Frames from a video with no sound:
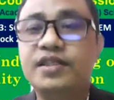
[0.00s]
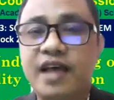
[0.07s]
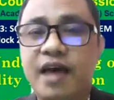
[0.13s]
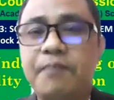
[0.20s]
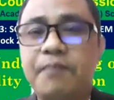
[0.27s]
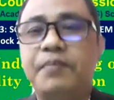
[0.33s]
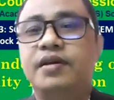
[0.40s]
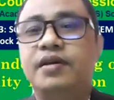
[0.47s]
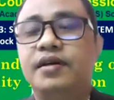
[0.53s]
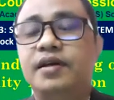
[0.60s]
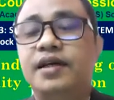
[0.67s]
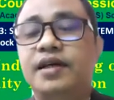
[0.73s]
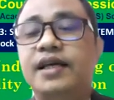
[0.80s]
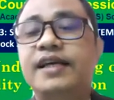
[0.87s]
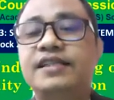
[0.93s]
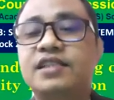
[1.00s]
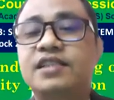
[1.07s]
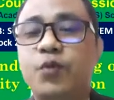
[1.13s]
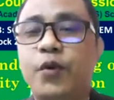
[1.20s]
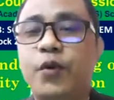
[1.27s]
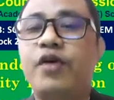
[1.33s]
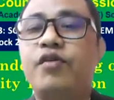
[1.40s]
What has happened?
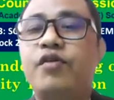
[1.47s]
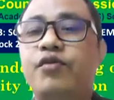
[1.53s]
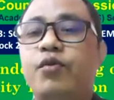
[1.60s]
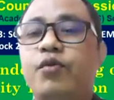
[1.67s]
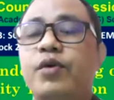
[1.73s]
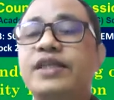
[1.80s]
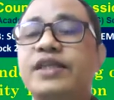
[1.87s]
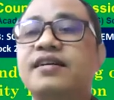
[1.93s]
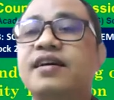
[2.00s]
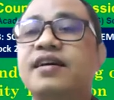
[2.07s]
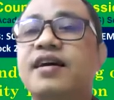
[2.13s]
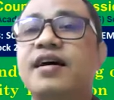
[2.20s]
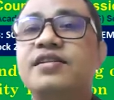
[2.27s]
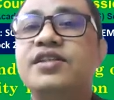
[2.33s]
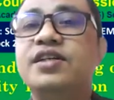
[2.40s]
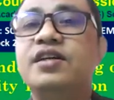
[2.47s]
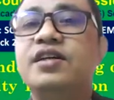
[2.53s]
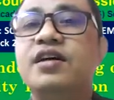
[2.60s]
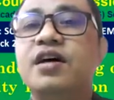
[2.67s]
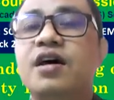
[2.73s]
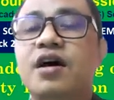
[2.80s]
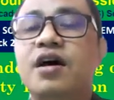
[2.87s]
It is a Western
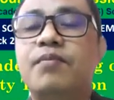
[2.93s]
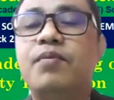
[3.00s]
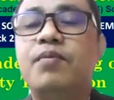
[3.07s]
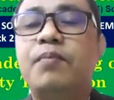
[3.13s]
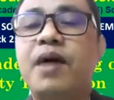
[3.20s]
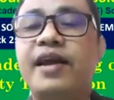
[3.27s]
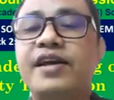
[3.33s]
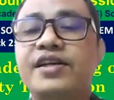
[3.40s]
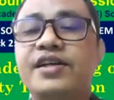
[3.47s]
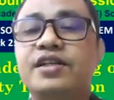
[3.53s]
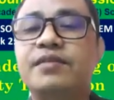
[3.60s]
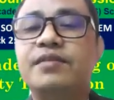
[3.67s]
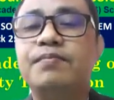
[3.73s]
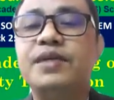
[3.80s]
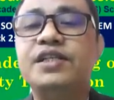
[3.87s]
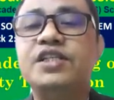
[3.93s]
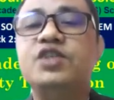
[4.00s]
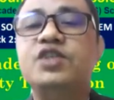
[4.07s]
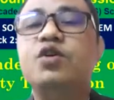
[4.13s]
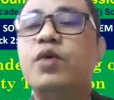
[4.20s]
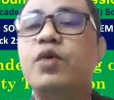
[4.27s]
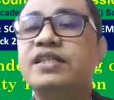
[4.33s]
culture propagation,
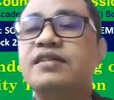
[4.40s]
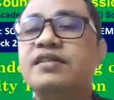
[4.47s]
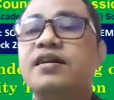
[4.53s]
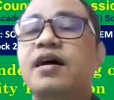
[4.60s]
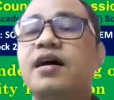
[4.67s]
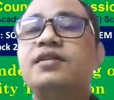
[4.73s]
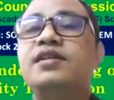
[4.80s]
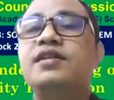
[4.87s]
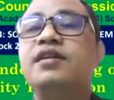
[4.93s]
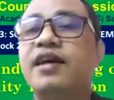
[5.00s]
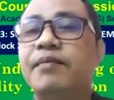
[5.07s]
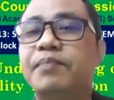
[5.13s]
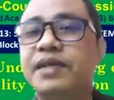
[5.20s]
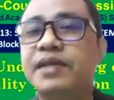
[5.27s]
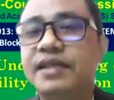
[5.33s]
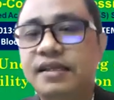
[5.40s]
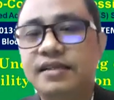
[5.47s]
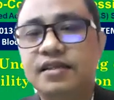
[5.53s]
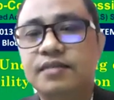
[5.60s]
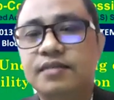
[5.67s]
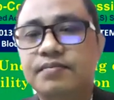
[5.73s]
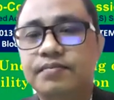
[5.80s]
preaching of Western culture and
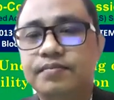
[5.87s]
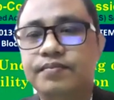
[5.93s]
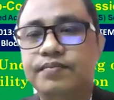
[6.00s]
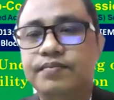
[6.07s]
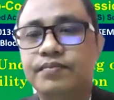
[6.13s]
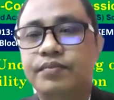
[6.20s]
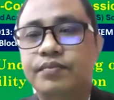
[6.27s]
capitalism.